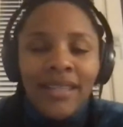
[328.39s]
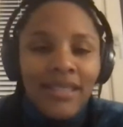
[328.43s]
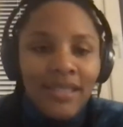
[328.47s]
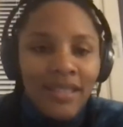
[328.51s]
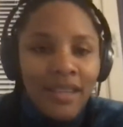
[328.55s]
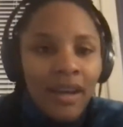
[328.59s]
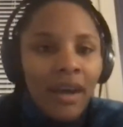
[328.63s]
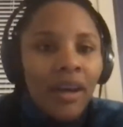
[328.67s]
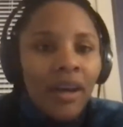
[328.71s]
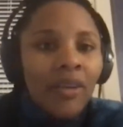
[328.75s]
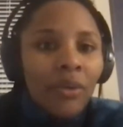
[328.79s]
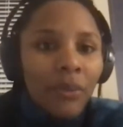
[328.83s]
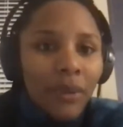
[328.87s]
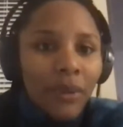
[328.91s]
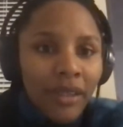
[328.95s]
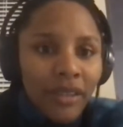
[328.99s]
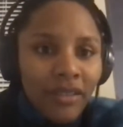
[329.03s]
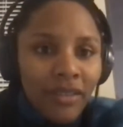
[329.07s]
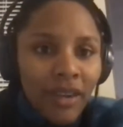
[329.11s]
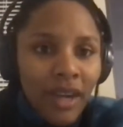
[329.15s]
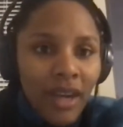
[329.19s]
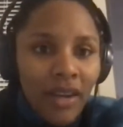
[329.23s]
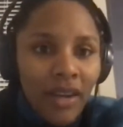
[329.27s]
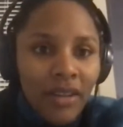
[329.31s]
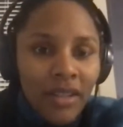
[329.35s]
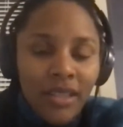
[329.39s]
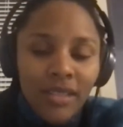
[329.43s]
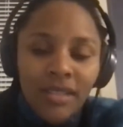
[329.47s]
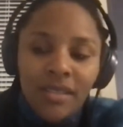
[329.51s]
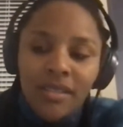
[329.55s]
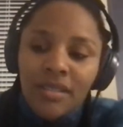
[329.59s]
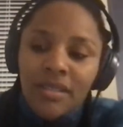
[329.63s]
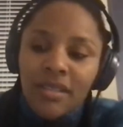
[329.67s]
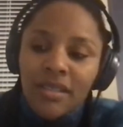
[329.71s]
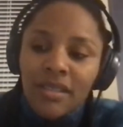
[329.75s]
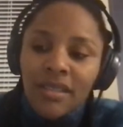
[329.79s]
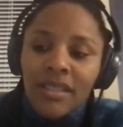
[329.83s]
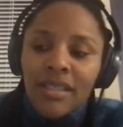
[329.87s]
It's the other way around. It's
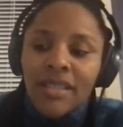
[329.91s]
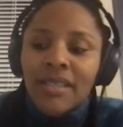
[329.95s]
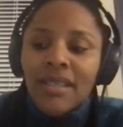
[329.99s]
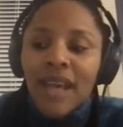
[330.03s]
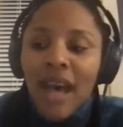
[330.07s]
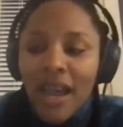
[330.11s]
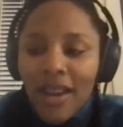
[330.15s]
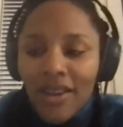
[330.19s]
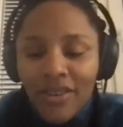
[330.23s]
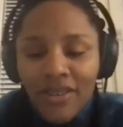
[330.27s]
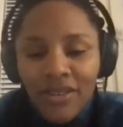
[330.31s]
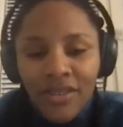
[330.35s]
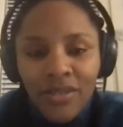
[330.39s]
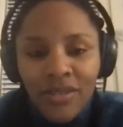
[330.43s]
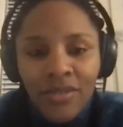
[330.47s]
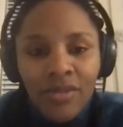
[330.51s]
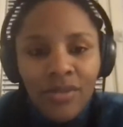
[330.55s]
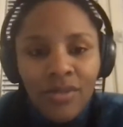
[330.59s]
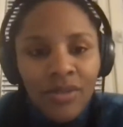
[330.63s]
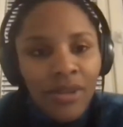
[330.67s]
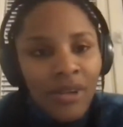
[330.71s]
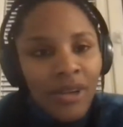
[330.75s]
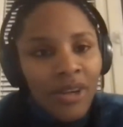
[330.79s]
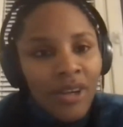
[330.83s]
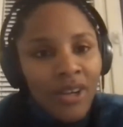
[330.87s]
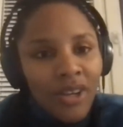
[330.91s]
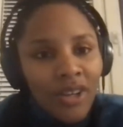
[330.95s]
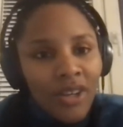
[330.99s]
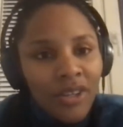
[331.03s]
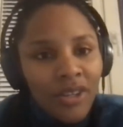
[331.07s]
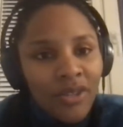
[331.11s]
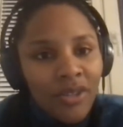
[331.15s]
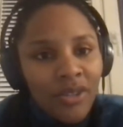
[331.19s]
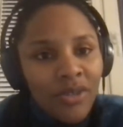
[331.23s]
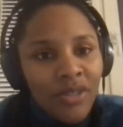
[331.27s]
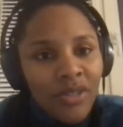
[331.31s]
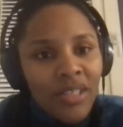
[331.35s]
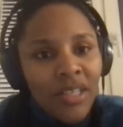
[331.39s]
the desire to
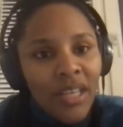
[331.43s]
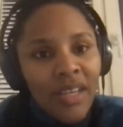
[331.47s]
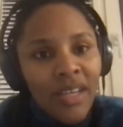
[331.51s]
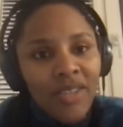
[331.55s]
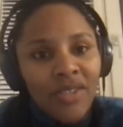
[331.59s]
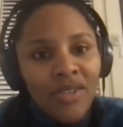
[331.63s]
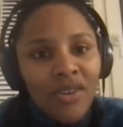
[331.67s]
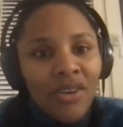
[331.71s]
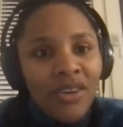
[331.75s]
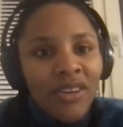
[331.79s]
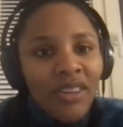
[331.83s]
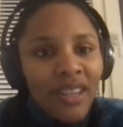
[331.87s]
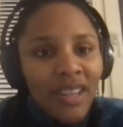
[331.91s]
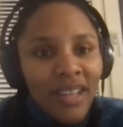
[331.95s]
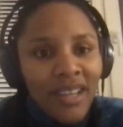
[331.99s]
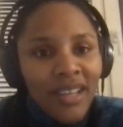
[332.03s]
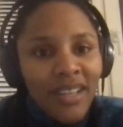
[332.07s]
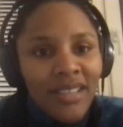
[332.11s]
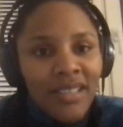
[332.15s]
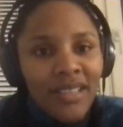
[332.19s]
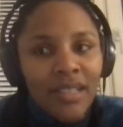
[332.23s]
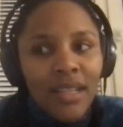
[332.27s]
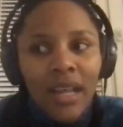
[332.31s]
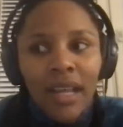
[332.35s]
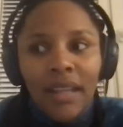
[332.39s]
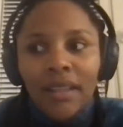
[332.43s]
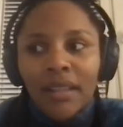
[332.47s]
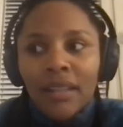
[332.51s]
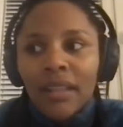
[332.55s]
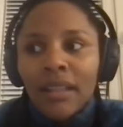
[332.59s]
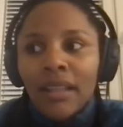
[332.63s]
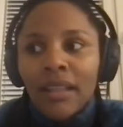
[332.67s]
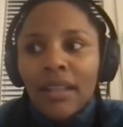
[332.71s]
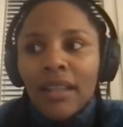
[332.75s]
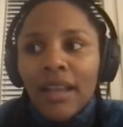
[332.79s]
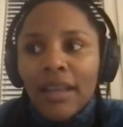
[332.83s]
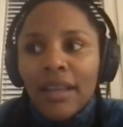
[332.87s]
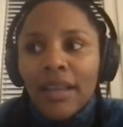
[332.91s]
say certain things that
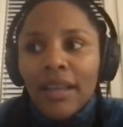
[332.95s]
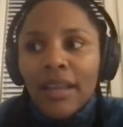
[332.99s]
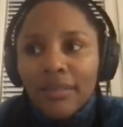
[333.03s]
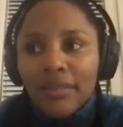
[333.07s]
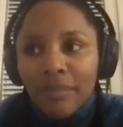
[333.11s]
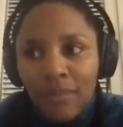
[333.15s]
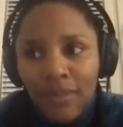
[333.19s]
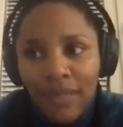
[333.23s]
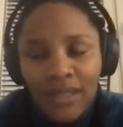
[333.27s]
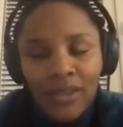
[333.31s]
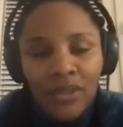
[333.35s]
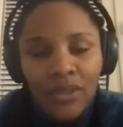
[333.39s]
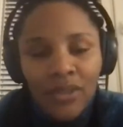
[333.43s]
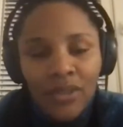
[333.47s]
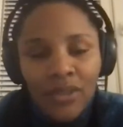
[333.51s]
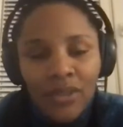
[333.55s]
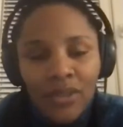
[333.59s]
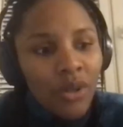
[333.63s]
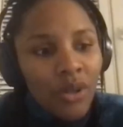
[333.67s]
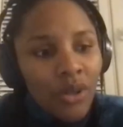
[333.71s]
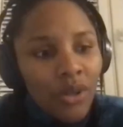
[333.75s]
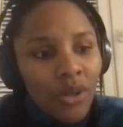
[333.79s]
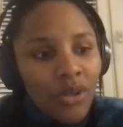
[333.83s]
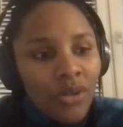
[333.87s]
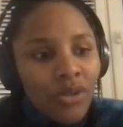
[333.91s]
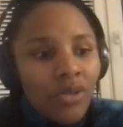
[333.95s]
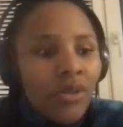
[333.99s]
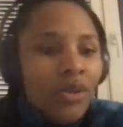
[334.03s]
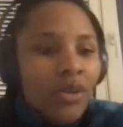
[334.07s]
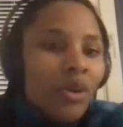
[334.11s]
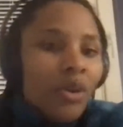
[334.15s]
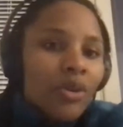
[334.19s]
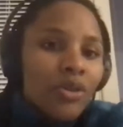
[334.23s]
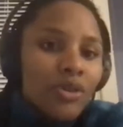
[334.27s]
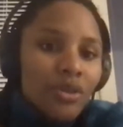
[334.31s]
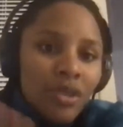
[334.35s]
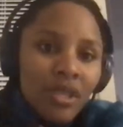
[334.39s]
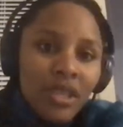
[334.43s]
led me
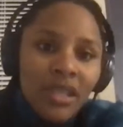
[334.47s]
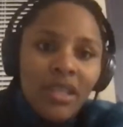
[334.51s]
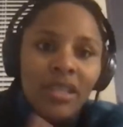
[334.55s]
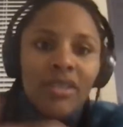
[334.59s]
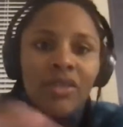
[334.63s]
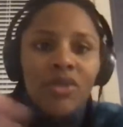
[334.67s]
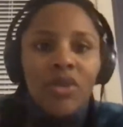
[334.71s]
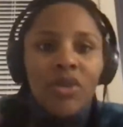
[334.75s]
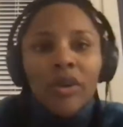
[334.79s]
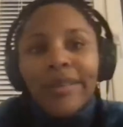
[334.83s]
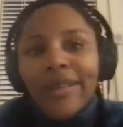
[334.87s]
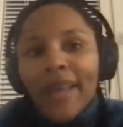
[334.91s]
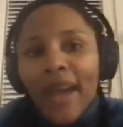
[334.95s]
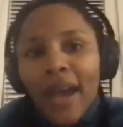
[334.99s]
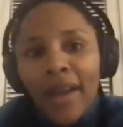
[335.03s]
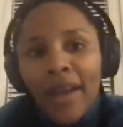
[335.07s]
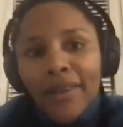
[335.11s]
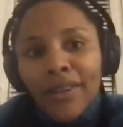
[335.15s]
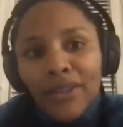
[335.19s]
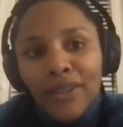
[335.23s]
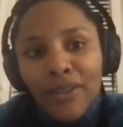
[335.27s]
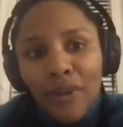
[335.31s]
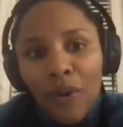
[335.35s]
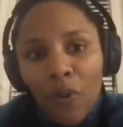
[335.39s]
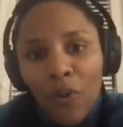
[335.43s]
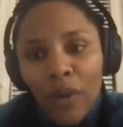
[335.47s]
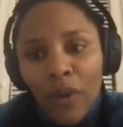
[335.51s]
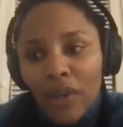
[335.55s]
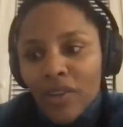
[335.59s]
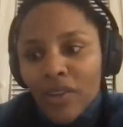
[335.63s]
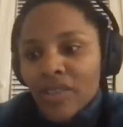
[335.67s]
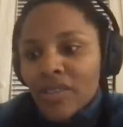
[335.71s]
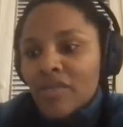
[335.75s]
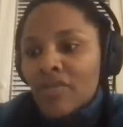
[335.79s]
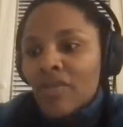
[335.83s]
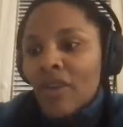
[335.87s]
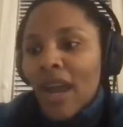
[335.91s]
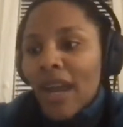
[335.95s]
to go to this or that, you know, whether
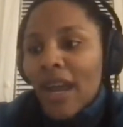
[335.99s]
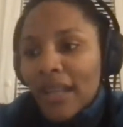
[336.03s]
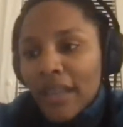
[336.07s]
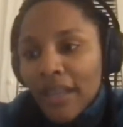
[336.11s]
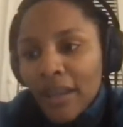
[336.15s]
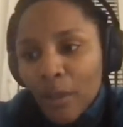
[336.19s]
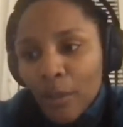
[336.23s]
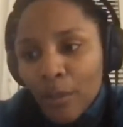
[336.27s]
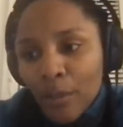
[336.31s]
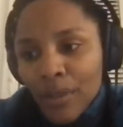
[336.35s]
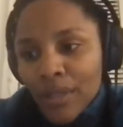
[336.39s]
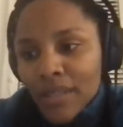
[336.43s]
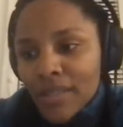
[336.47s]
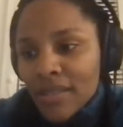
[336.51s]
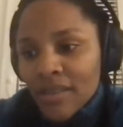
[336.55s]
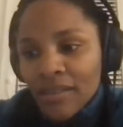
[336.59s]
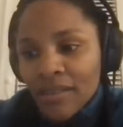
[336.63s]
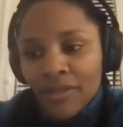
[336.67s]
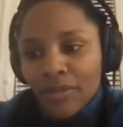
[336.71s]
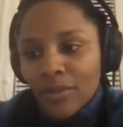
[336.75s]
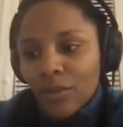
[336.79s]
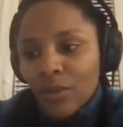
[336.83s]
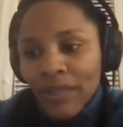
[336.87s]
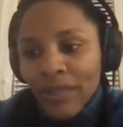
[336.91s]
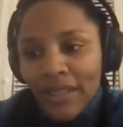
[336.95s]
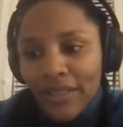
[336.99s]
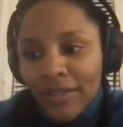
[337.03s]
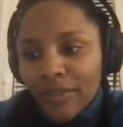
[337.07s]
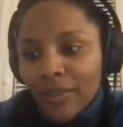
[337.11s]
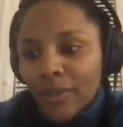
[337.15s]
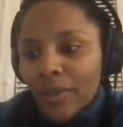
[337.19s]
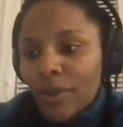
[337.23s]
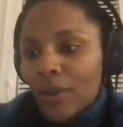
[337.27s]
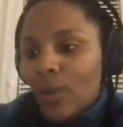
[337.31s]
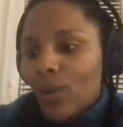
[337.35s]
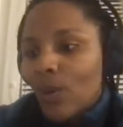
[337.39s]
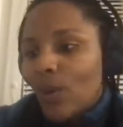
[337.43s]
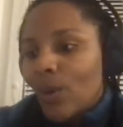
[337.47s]
it's writing a piece of
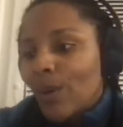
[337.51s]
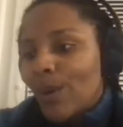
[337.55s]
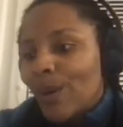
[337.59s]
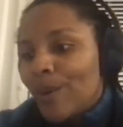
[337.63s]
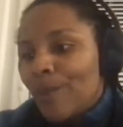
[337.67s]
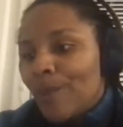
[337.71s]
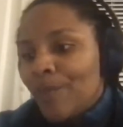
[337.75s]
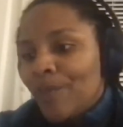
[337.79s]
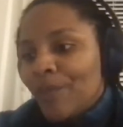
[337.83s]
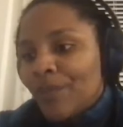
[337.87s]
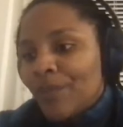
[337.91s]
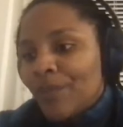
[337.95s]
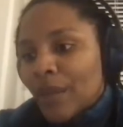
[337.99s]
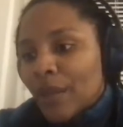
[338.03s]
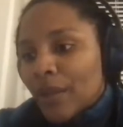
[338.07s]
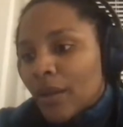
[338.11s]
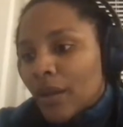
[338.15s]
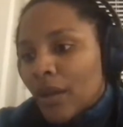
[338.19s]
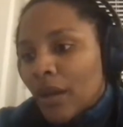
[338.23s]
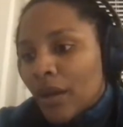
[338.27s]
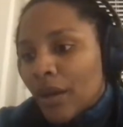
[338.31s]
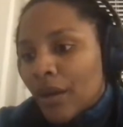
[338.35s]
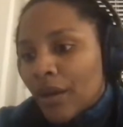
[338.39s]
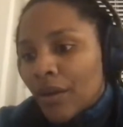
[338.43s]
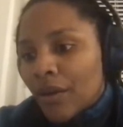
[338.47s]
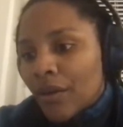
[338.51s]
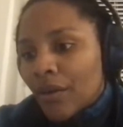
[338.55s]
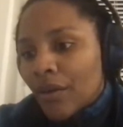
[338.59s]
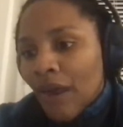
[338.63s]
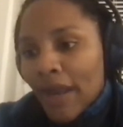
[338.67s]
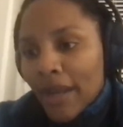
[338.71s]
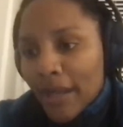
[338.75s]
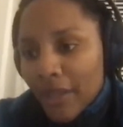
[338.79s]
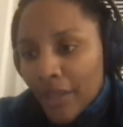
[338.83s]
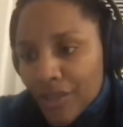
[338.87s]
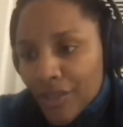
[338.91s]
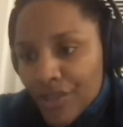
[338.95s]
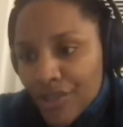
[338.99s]
whatever, or
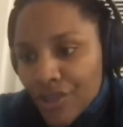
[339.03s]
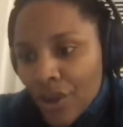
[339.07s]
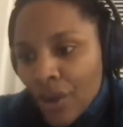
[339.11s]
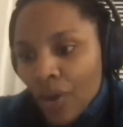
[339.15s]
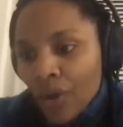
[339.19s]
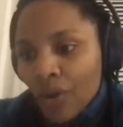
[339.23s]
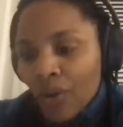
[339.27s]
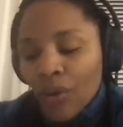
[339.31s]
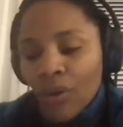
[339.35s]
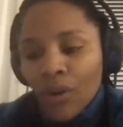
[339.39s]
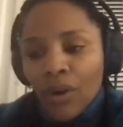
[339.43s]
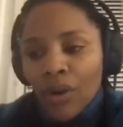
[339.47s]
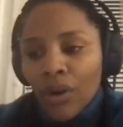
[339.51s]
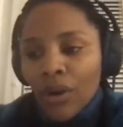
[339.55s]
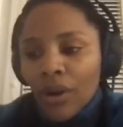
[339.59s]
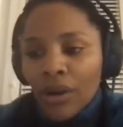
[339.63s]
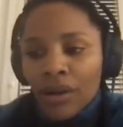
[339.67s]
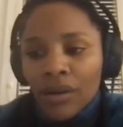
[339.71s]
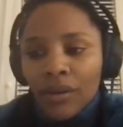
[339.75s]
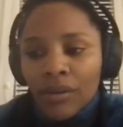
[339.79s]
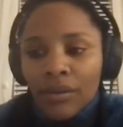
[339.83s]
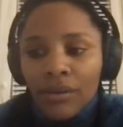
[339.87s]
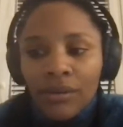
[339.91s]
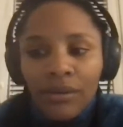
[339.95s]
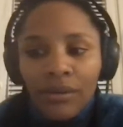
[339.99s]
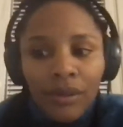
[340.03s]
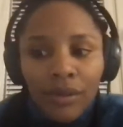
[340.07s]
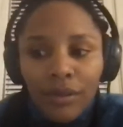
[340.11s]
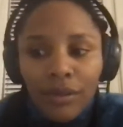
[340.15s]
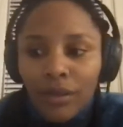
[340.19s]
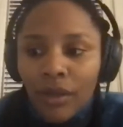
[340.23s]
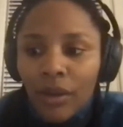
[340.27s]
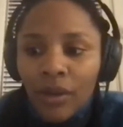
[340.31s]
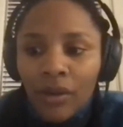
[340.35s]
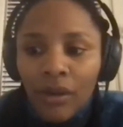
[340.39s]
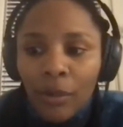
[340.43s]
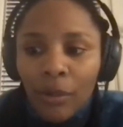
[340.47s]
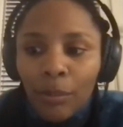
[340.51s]
writing a song or
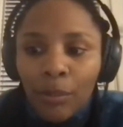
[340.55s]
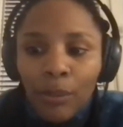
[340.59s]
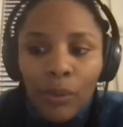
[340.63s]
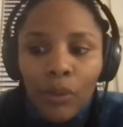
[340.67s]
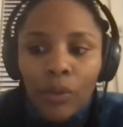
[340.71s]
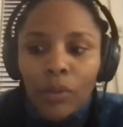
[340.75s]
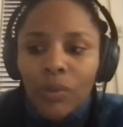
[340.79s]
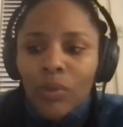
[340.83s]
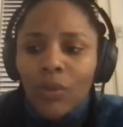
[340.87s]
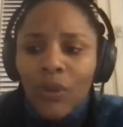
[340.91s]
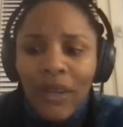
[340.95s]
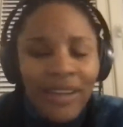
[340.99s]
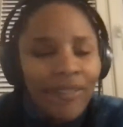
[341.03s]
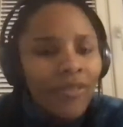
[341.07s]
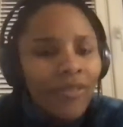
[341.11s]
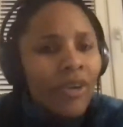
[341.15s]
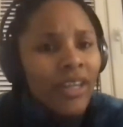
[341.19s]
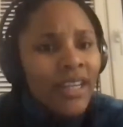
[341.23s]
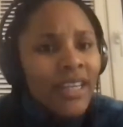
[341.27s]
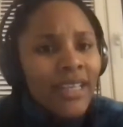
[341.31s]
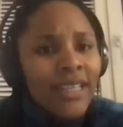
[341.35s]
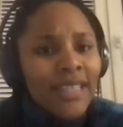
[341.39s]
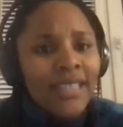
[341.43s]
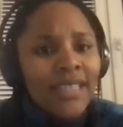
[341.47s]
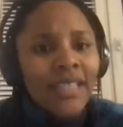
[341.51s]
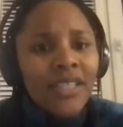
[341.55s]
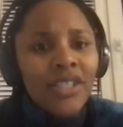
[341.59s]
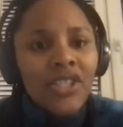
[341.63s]
a book, whatever it is.